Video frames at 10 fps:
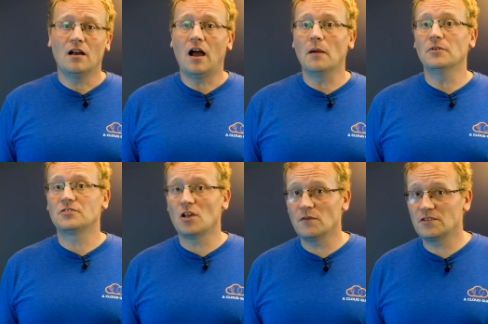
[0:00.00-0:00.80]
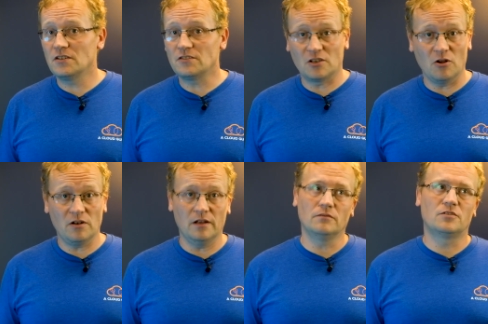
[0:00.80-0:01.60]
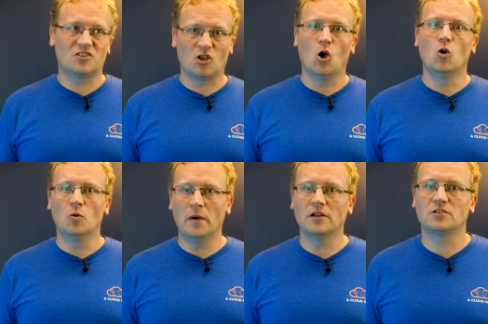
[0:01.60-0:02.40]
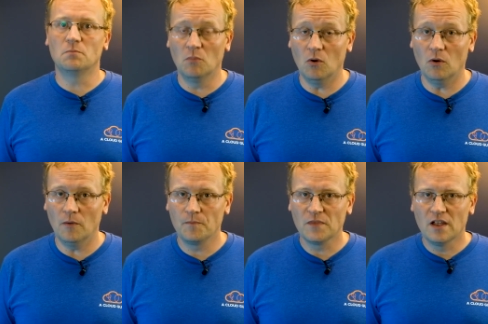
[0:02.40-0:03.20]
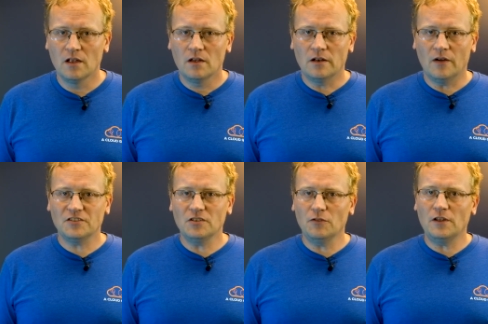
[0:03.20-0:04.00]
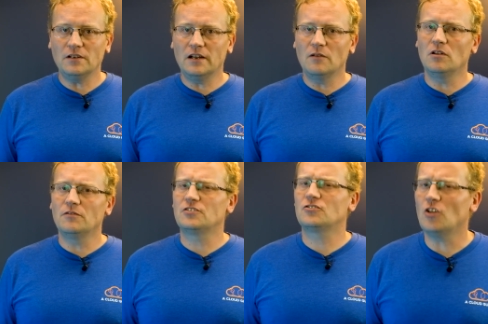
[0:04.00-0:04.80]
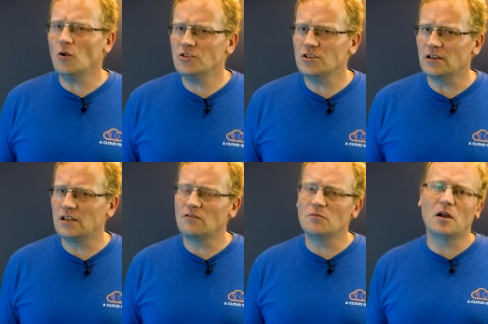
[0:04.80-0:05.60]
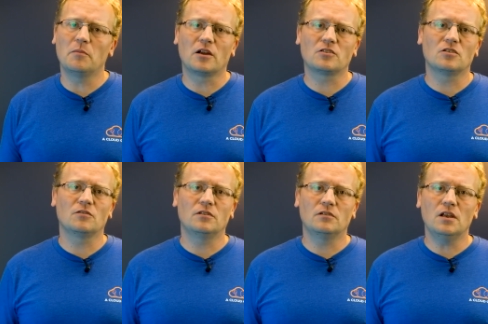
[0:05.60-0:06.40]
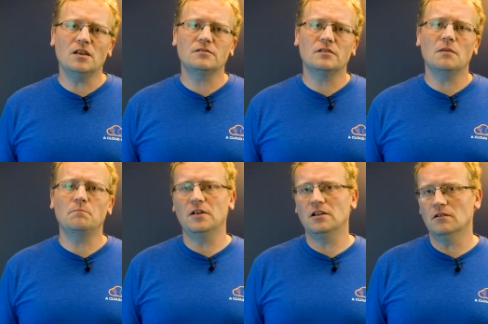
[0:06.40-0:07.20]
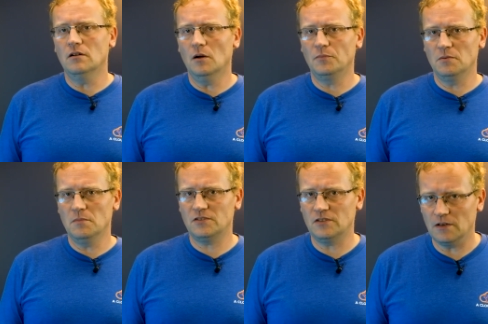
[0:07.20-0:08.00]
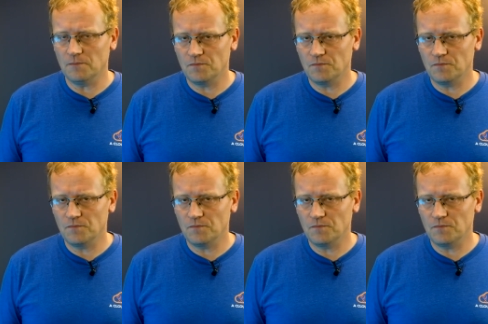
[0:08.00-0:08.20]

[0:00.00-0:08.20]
hybrid services, security, and so much more. Now, I still think the level of associate given by Microsoft is a bit optimistic.